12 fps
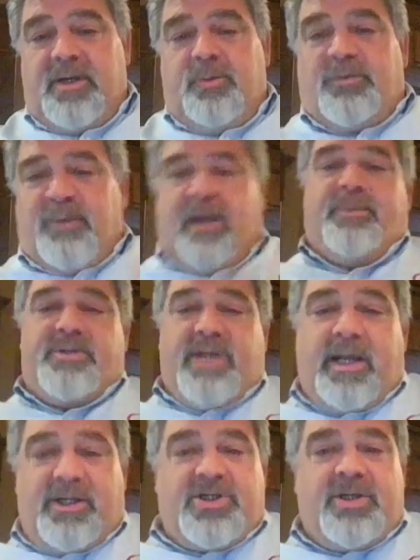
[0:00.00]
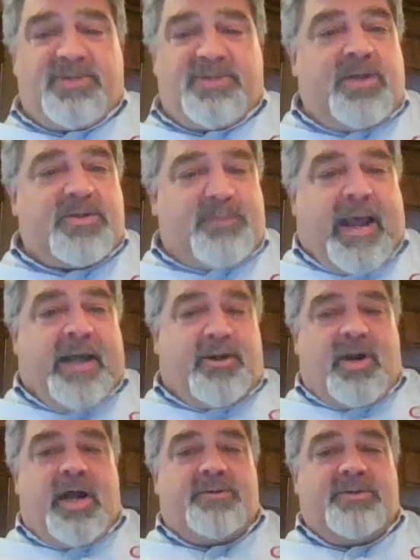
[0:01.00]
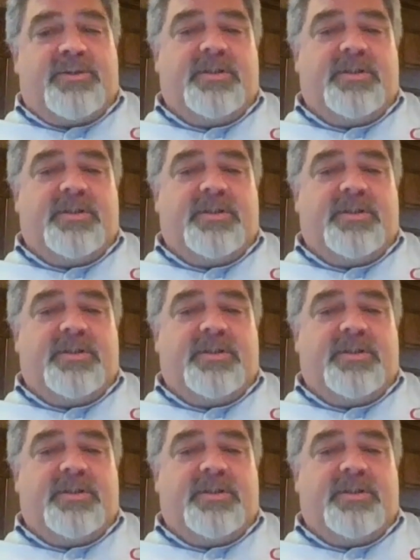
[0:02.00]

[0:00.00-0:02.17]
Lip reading: with my potato chip sales background